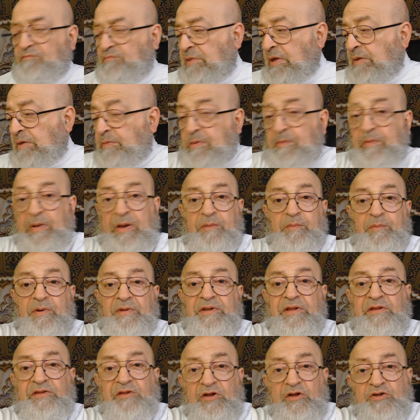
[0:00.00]
Maybe my
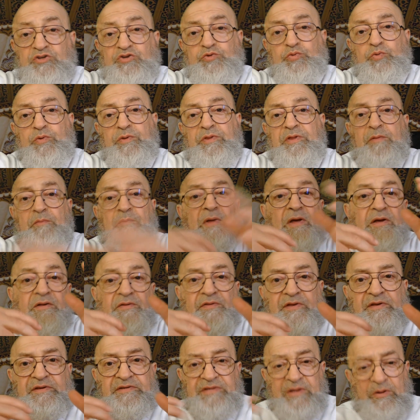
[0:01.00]
body touched with him like
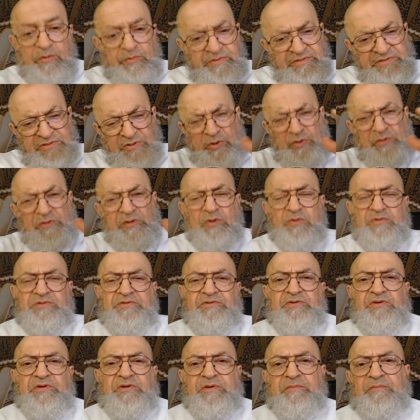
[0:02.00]
this. I was so close
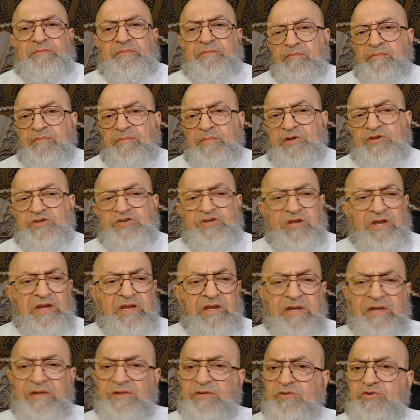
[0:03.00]
to him. But
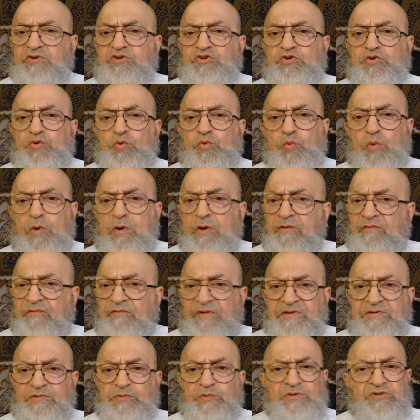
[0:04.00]
each one of
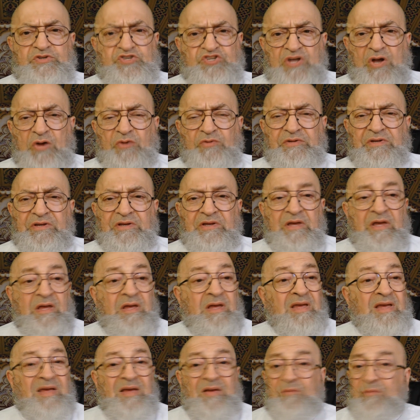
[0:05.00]
us was shouting
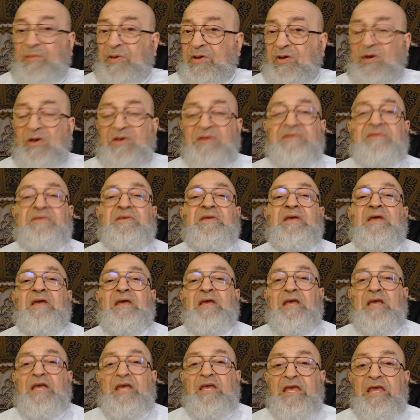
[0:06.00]
because
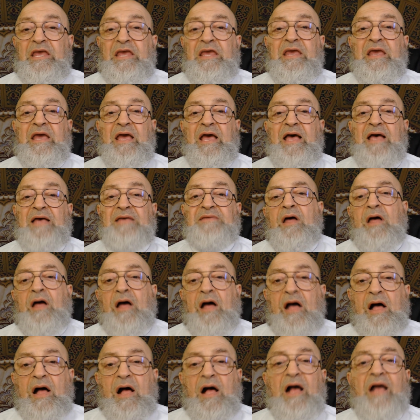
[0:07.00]
he has a
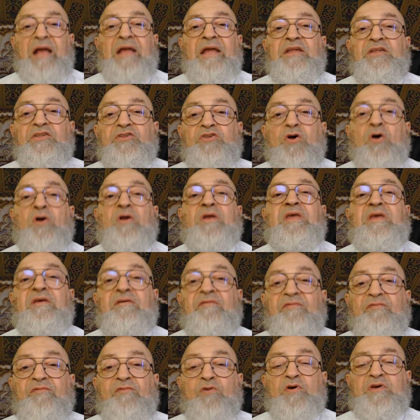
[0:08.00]
high donkey
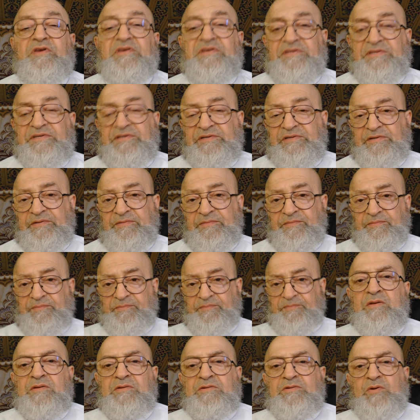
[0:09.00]
voice.
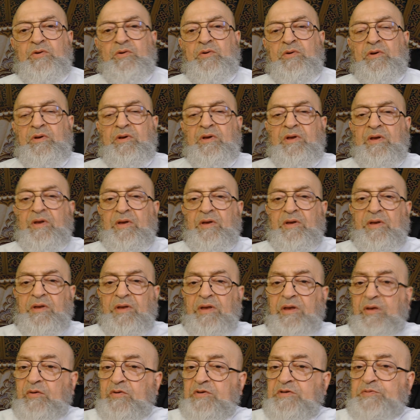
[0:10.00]
So
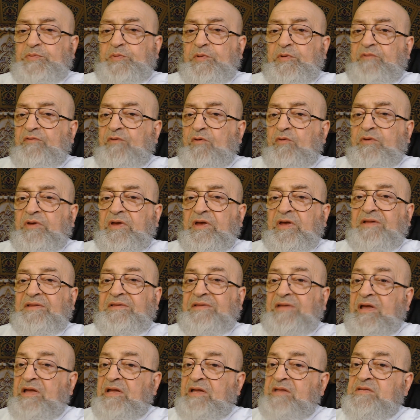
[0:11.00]
he was provoking
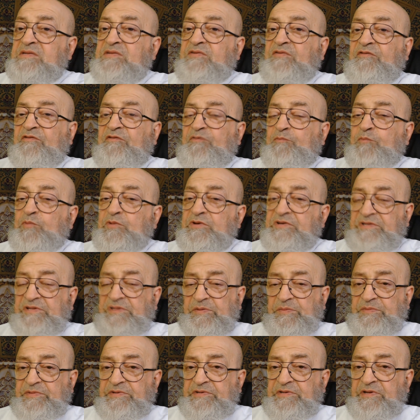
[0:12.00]
tens of
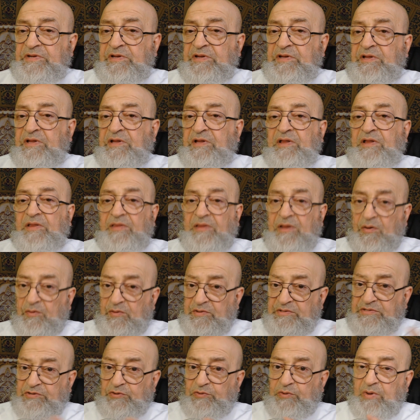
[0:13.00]
Muslims that
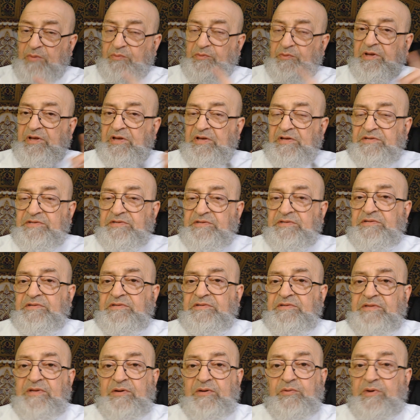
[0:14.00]
were surrounding
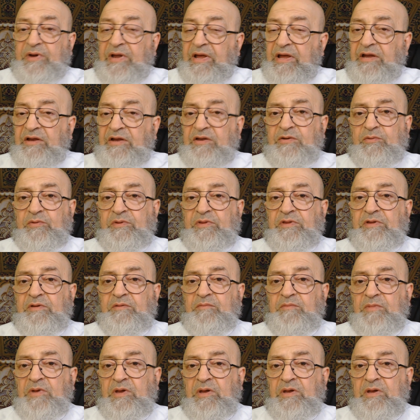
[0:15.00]
us. They were angry with
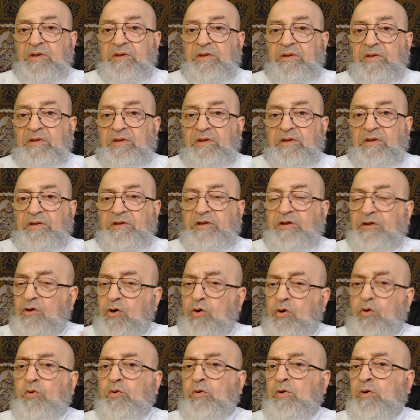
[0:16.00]
him. You
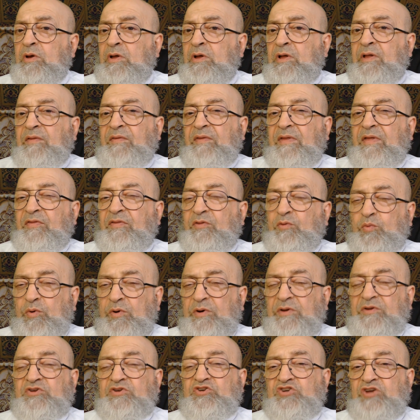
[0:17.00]
know that the
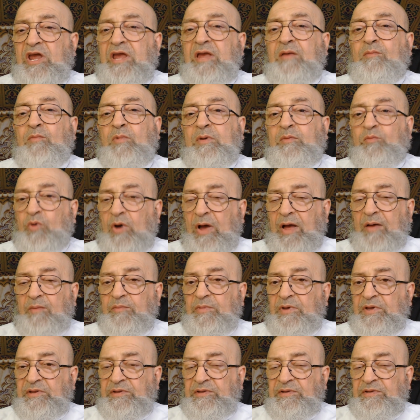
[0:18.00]
word shame on
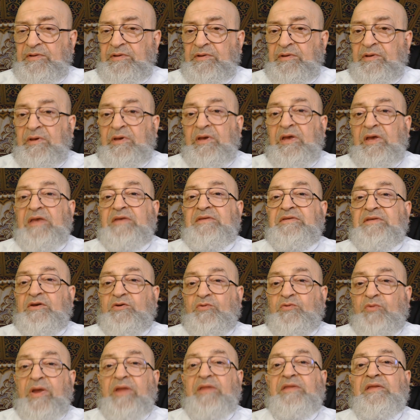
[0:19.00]
Muhammad is a
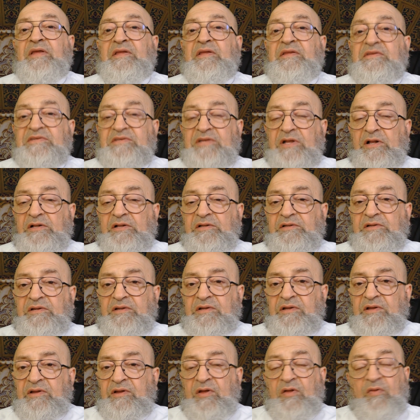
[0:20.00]
great insult
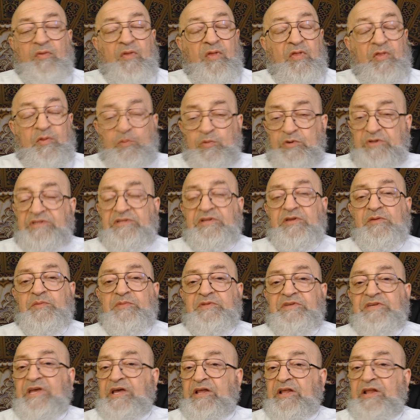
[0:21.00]
that the
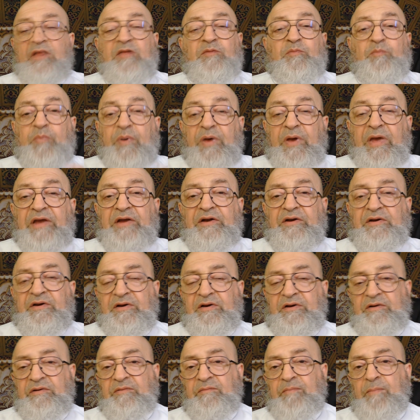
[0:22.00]
Muslims cannot bear
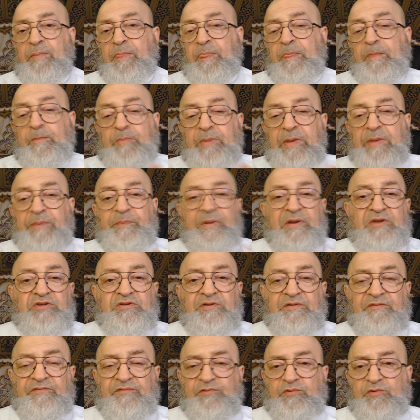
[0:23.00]
and be
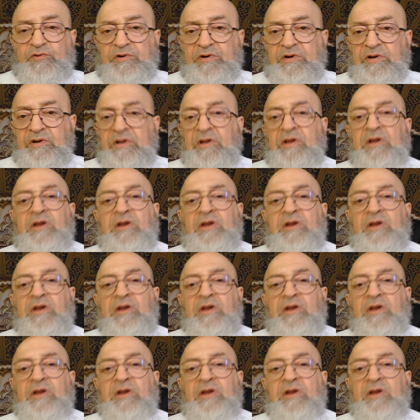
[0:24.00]
patient for